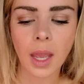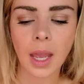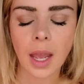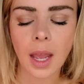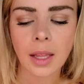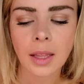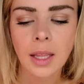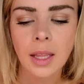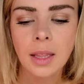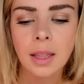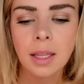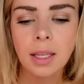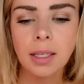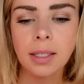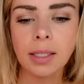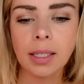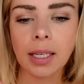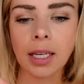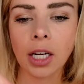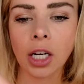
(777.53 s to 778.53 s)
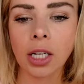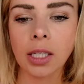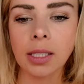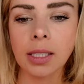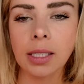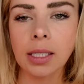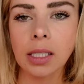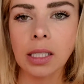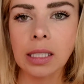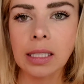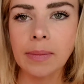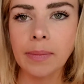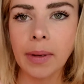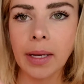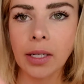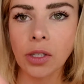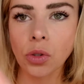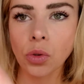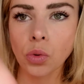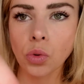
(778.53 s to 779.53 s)
And then this here is these
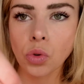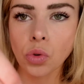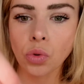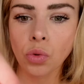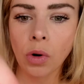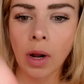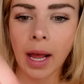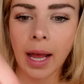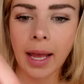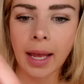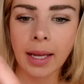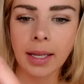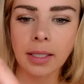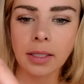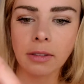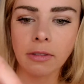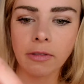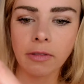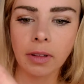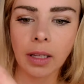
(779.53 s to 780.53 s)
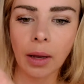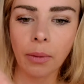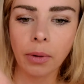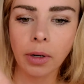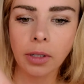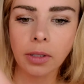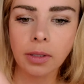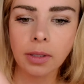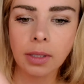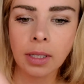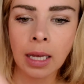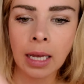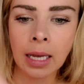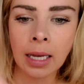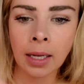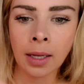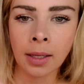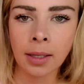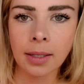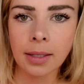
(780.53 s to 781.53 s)
special dried flowers.
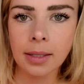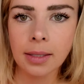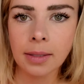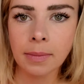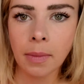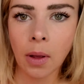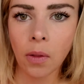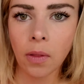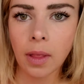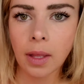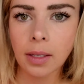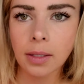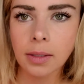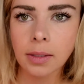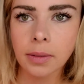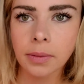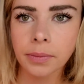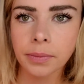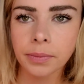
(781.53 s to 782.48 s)
Smell this.